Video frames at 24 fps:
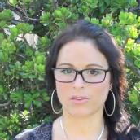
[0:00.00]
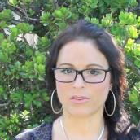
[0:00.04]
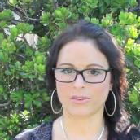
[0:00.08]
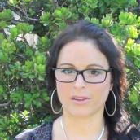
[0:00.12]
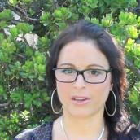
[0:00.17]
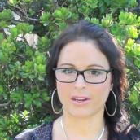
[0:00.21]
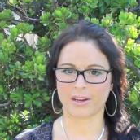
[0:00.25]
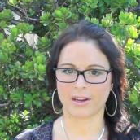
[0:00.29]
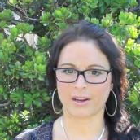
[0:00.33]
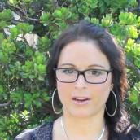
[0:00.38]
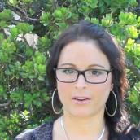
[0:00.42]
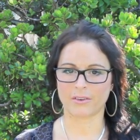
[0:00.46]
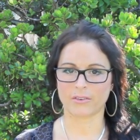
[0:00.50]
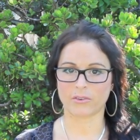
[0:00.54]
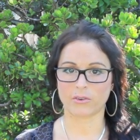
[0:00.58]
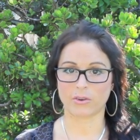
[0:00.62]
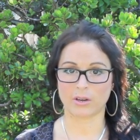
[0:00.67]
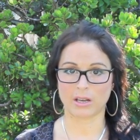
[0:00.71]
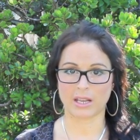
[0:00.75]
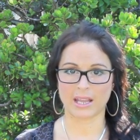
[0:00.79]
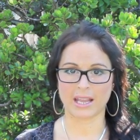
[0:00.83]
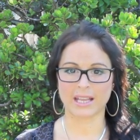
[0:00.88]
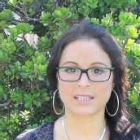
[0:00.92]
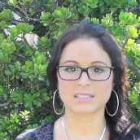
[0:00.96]
there,
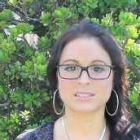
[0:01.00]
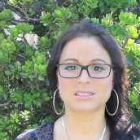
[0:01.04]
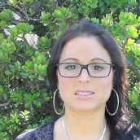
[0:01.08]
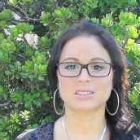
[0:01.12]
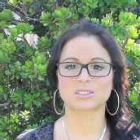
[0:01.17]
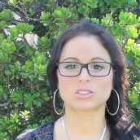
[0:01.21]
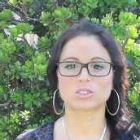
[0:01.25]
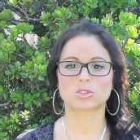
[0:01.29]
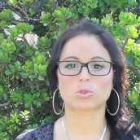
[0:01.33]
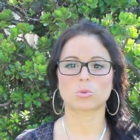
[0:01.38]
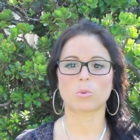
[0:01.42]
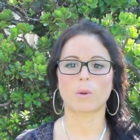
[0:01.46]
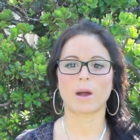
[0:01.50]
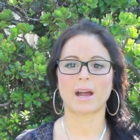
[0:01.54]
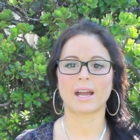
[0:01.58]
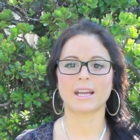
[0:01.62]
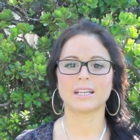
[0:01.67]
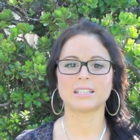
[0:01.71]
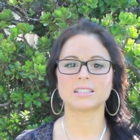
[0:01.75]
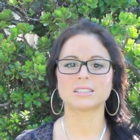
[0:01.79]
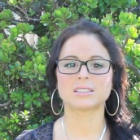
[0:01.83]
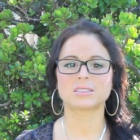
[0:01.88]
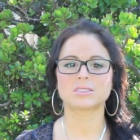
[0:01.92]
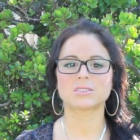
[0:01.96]
relaxed as
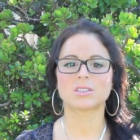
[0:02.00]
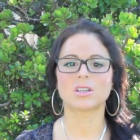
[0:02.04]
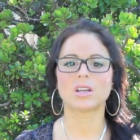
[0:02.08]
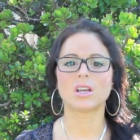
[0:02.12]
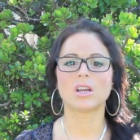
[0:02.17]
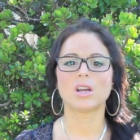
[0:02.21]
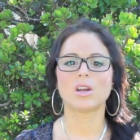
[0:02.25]
twice,